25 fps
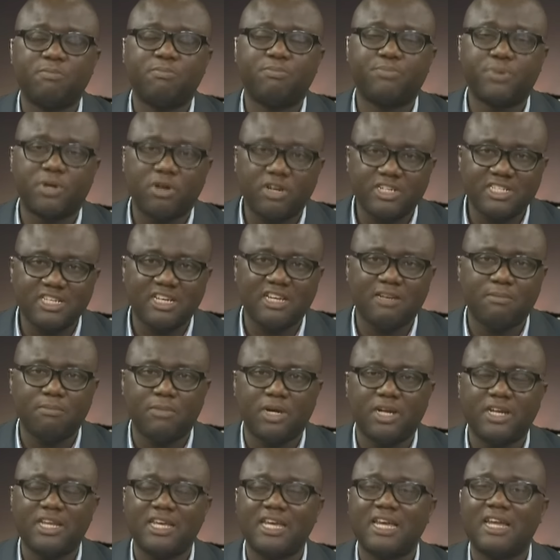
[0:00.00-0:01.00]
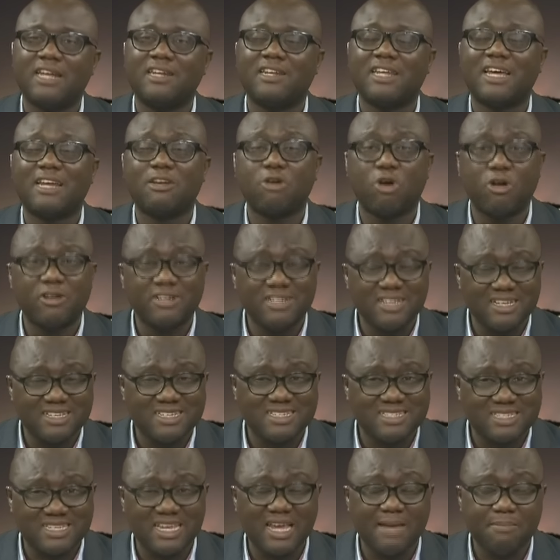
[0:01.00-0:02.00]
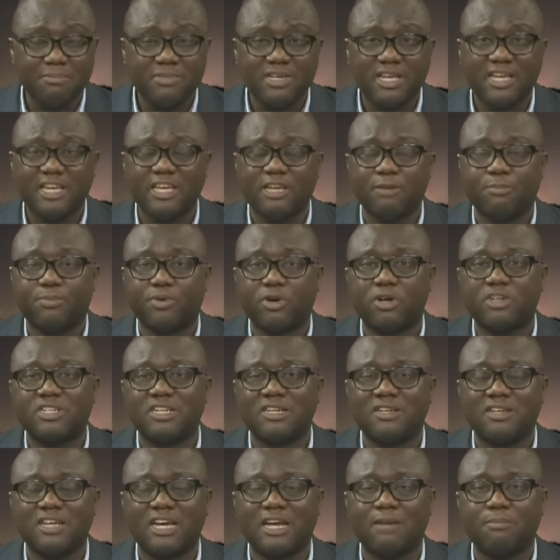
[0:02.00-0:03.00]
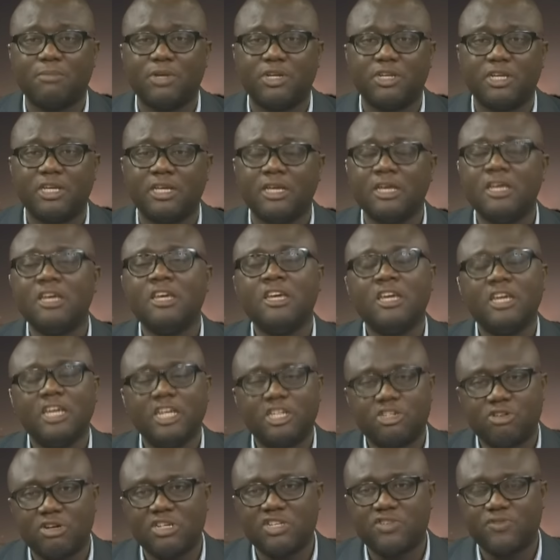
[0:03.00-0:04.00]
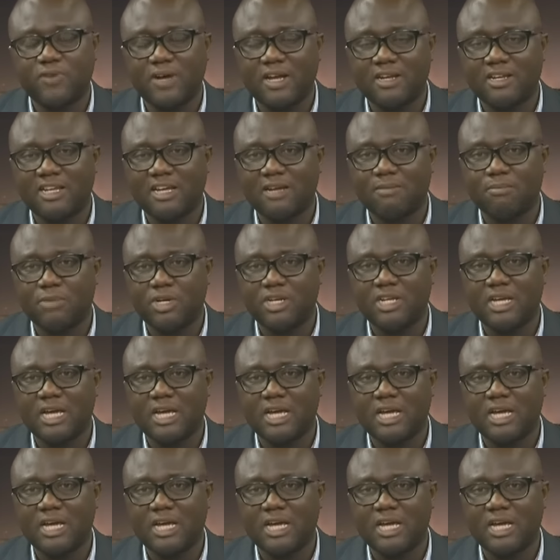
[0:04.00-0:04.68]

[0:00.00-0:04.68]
brought in money, and that on the same day he brought in that money, he transferred that money